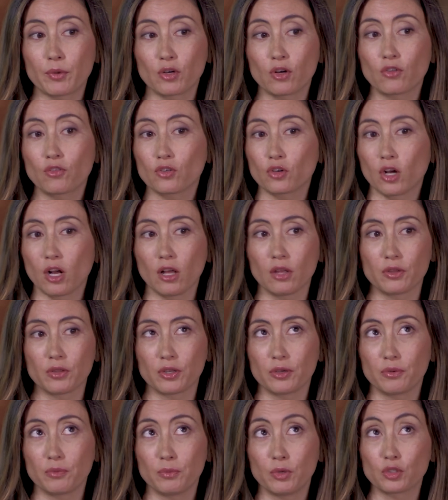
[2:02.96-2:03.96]
but overall,
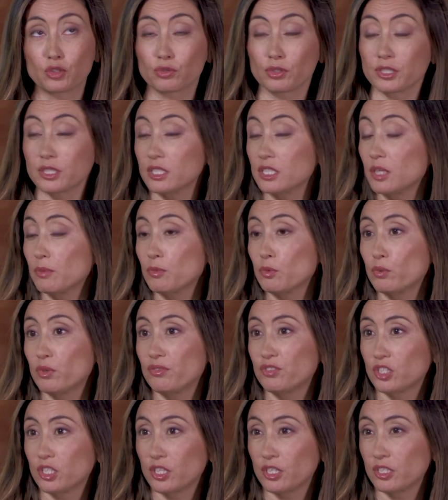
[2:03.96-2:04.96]
the most recent number
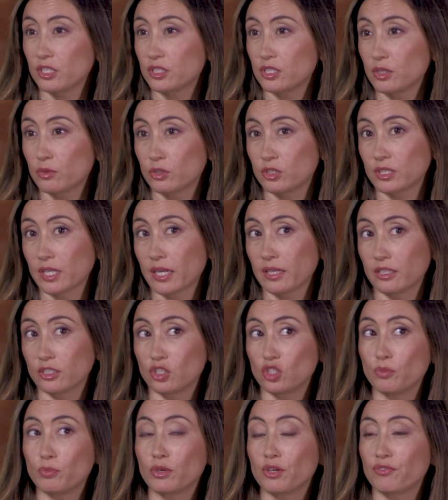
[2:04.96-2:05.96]
we've shared is that we're styling
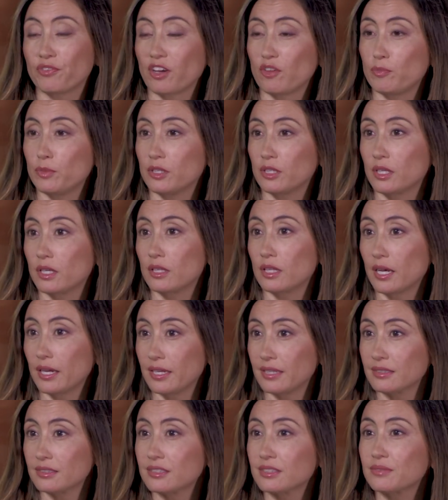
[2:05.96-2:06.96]
2.5 million
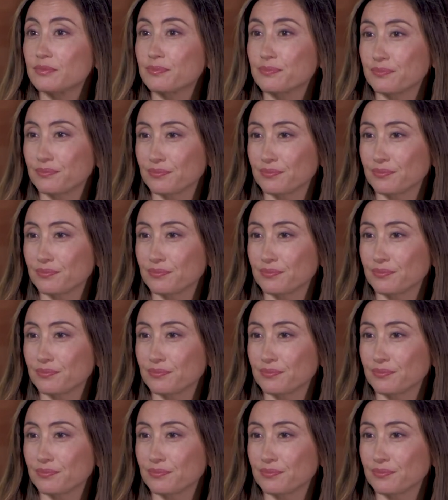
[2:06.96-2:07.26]
clients.